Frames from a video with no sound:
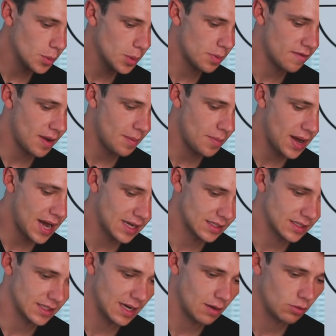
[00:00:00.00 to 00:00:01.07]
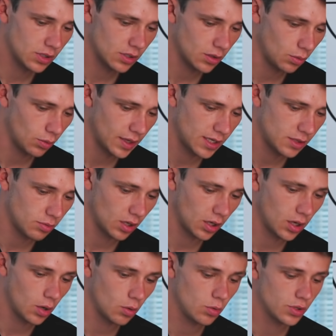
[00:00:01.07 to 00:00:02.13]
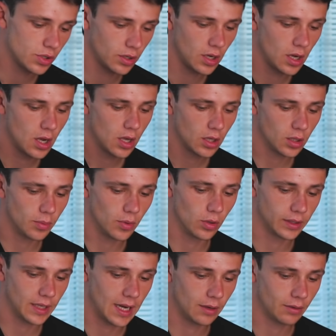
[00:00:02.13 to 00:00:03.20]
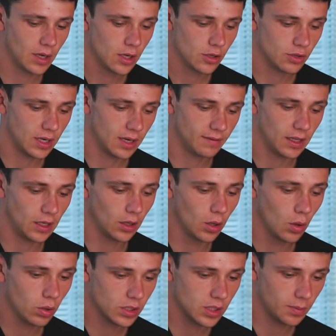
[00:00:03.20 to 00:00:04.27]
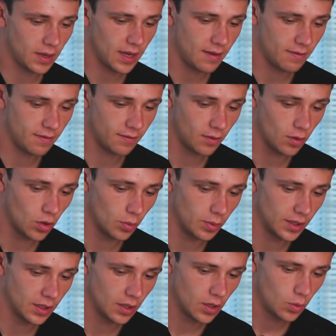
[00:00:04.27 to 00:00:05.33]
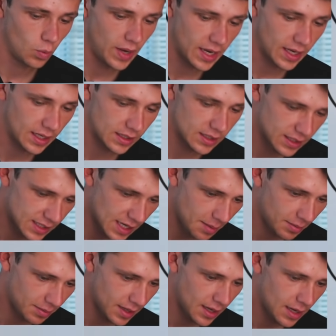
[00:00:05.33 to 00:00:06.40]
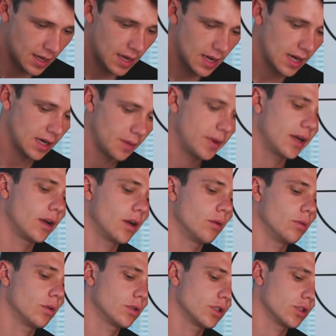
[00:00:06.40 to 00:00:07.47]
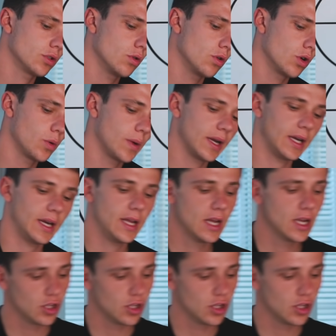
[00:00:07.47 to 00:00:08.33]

We prevent passes out, okay? So we're closing the ball down. So then if they look to play forward, we can intercept it, and then we can go and look to score quickly.